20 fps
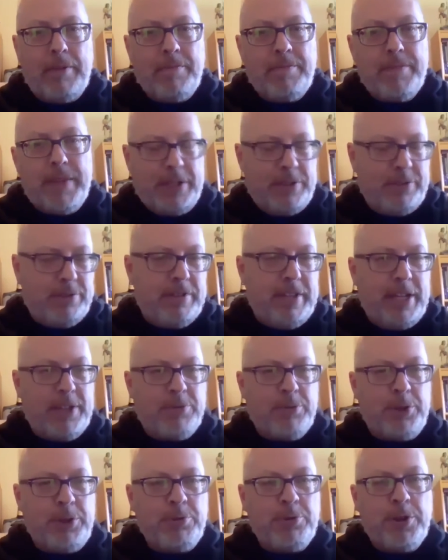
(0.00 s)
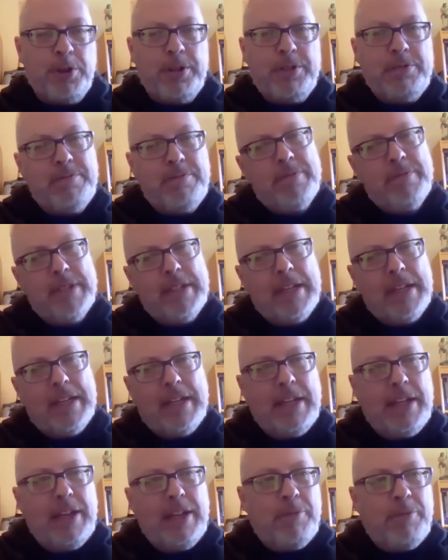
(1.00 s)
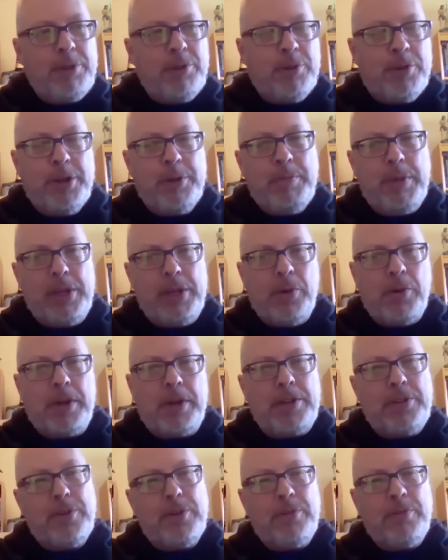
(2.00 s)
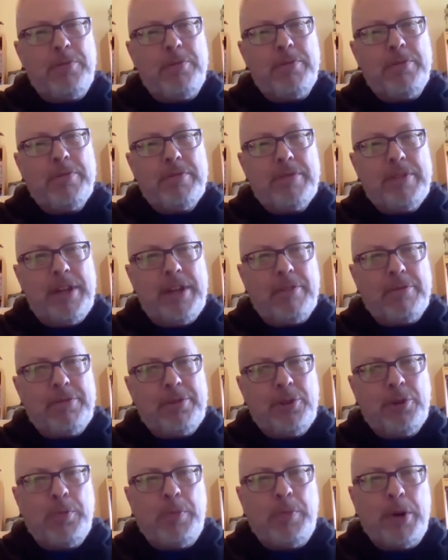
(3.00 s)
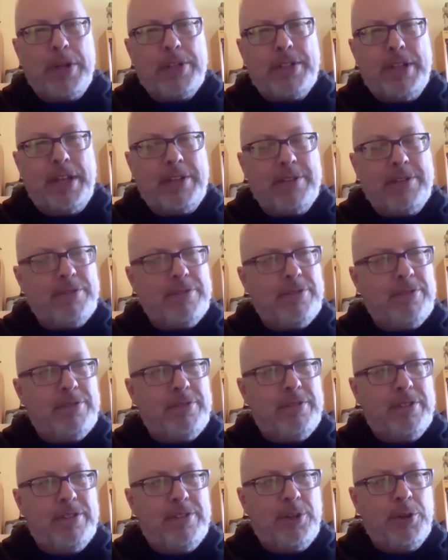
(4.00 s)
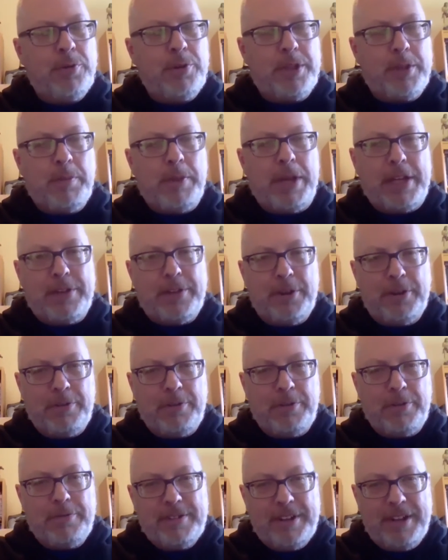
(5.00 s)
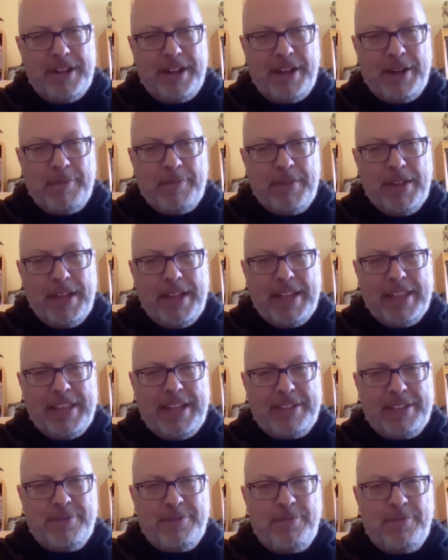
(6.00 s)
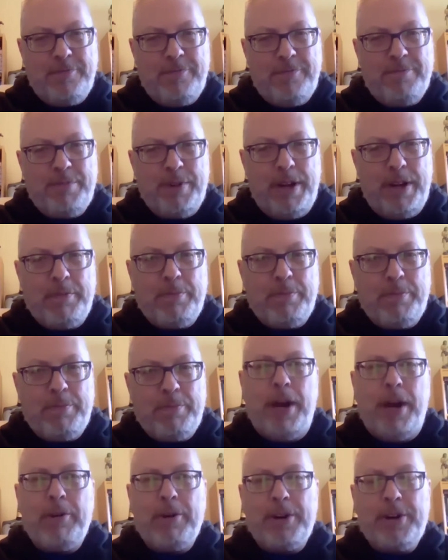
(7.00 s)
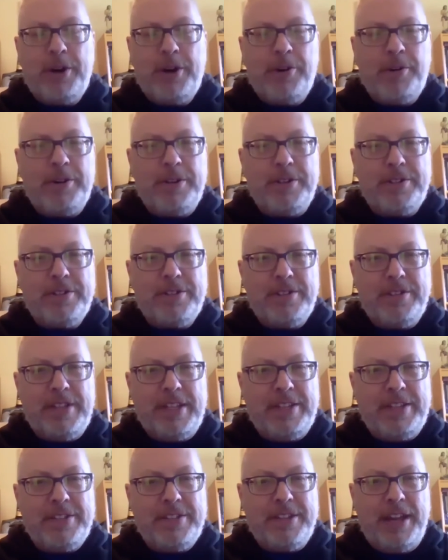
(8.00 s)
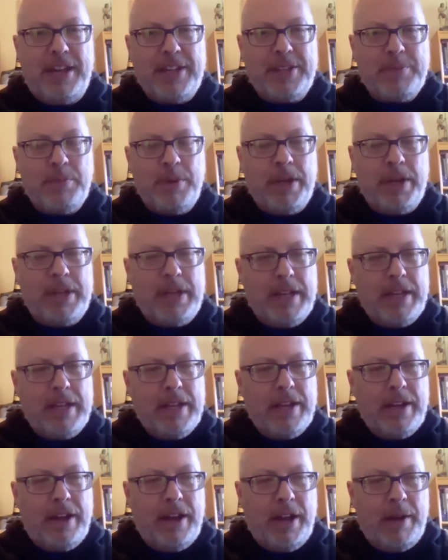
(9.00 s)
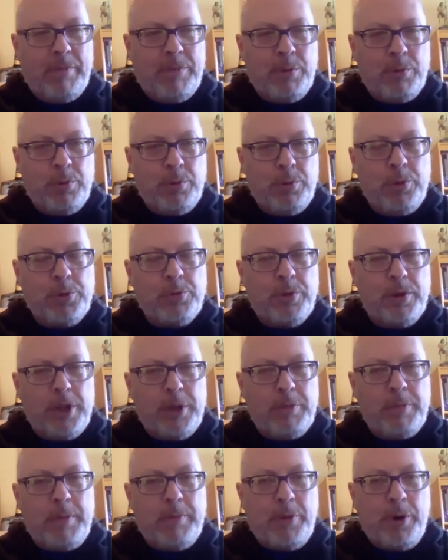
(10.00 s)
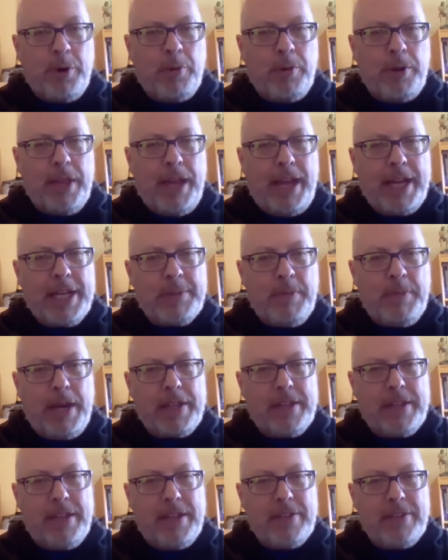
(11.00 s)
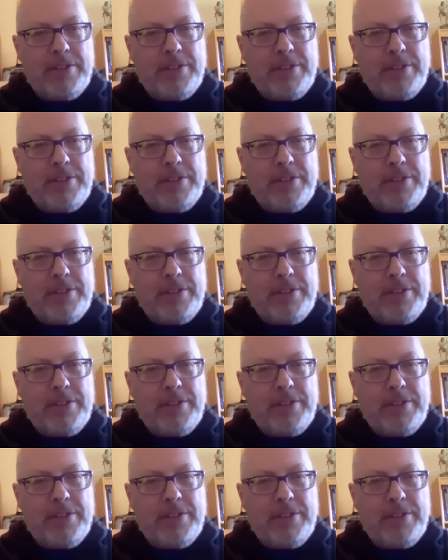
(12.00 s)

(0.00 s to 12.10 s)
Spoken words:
That's when you could be doing two books at two of the big two. That's a pretty rare occurrence these days, but the rules were a little bit more relaxed back then.